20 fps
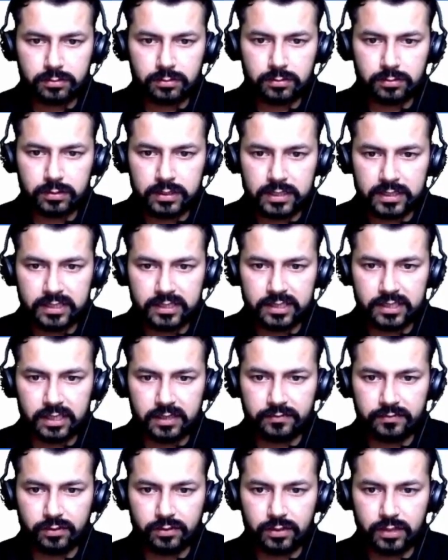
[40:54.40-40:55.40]
Let's check
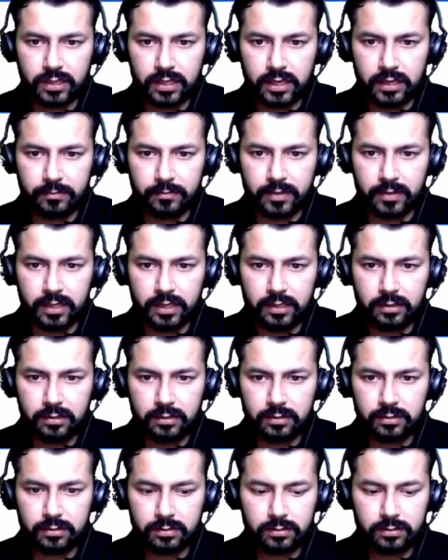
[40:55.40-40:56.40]
for the empty.
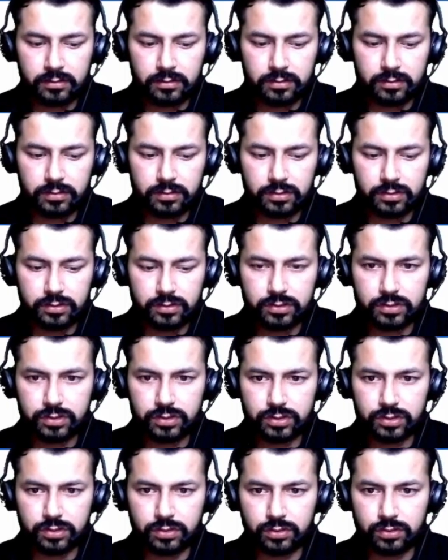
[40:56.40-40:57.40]

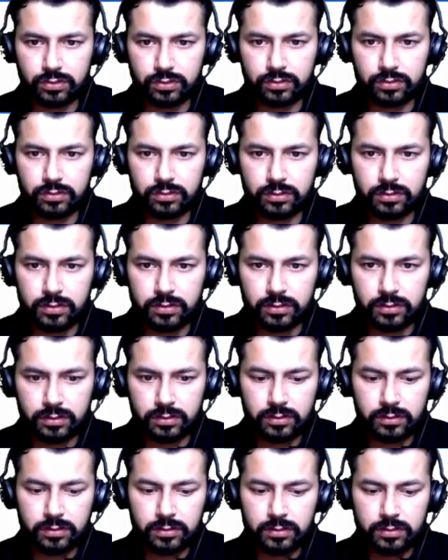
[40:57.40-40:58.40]
So
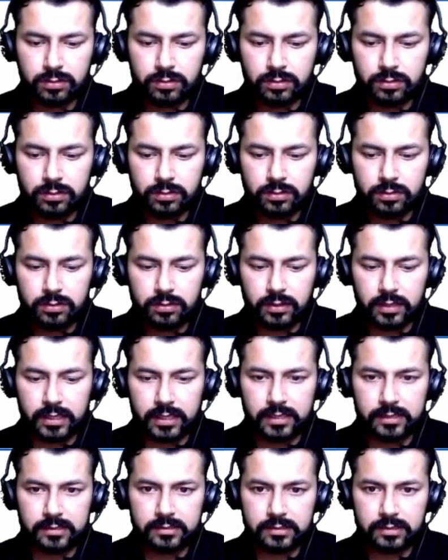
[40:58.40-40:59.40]

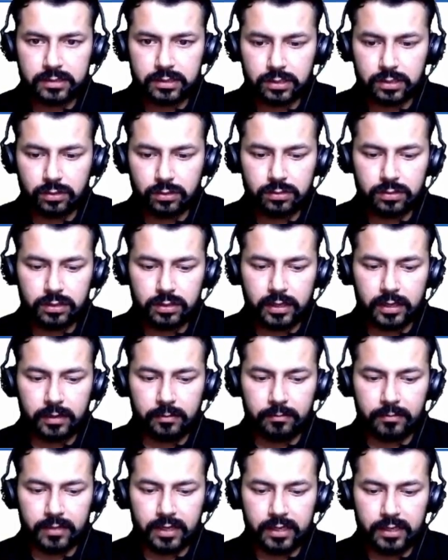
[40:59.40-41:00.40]
s dot
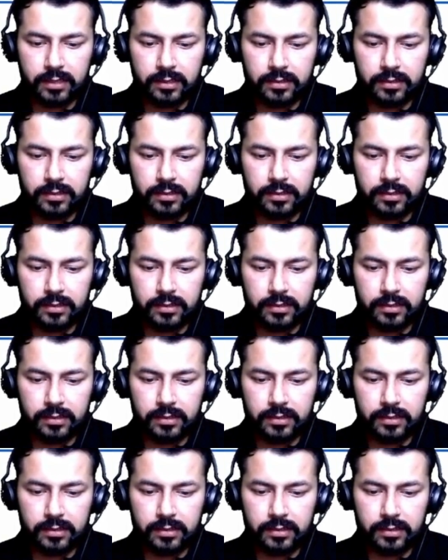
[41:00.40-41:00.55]
empty.